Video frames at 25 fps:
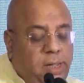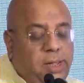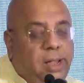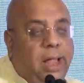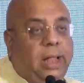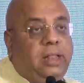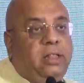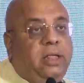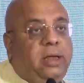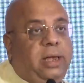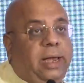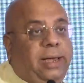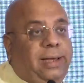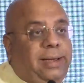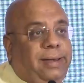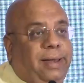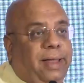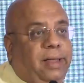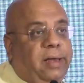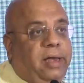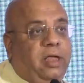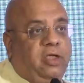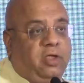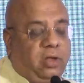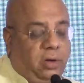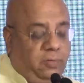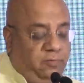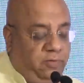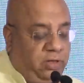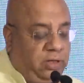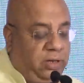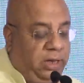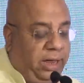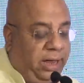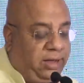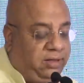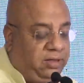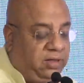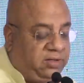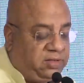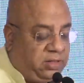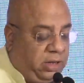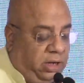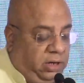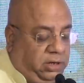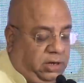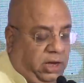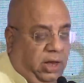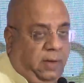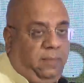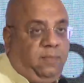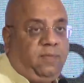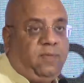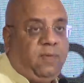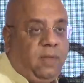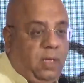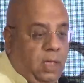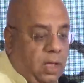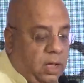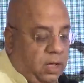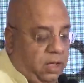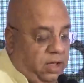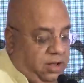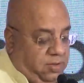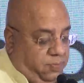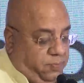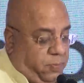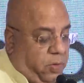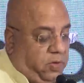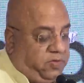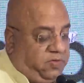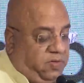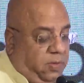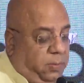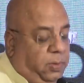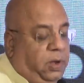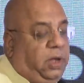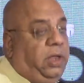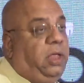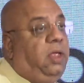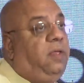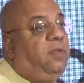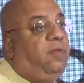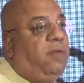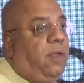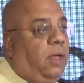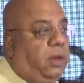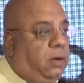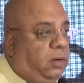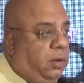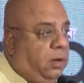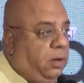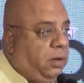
and their integration with the existing teams is possibly easier.